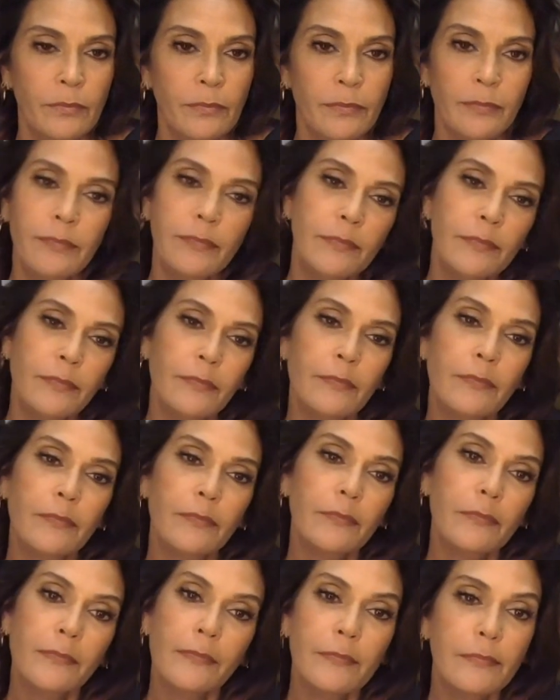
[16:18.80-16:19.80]

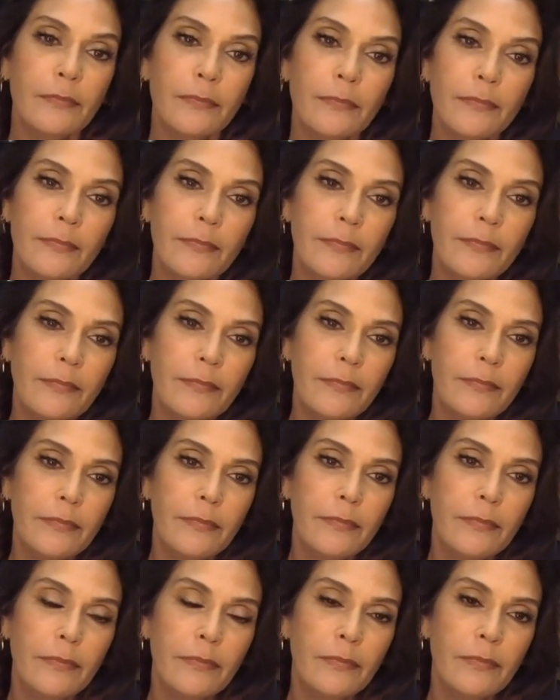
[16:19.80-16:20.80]

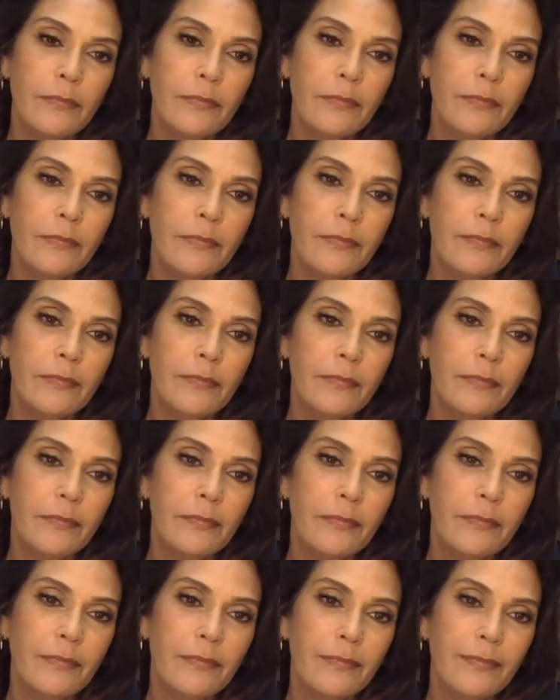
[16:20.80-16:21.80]

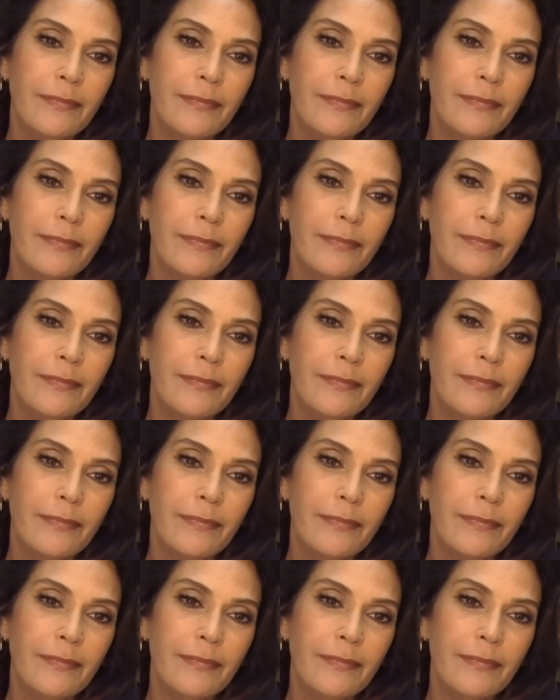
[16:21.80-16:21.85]
The person shown says nothing.